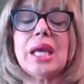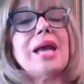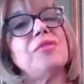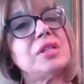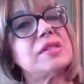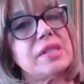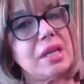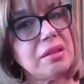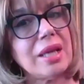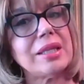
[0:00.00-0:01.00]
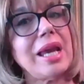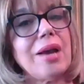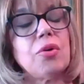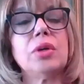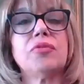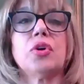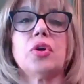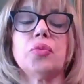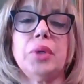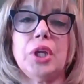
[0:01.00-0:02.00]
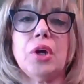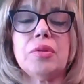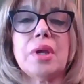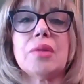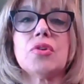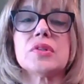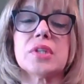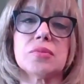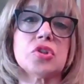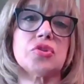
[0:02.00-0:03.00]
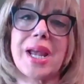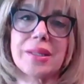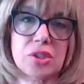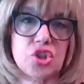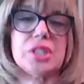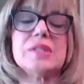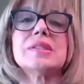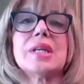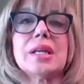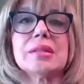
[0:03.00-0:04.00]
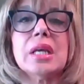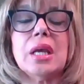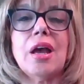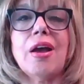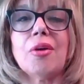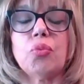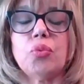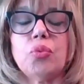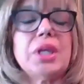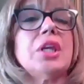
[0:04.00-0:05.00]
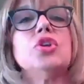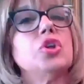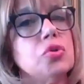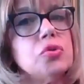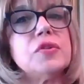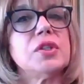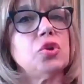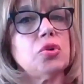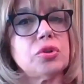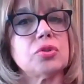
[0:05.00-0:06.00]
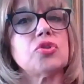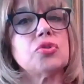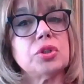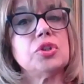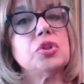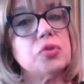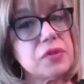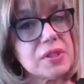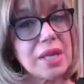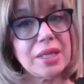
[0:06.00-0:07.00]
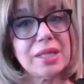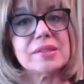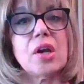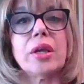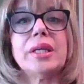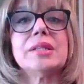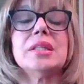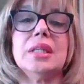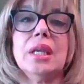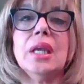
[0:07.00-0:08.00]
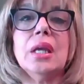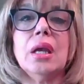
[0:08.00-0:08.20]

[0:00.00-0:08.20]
having said that, however, we know that there are some strategies that uh, we can use in order to reduce that anxiety.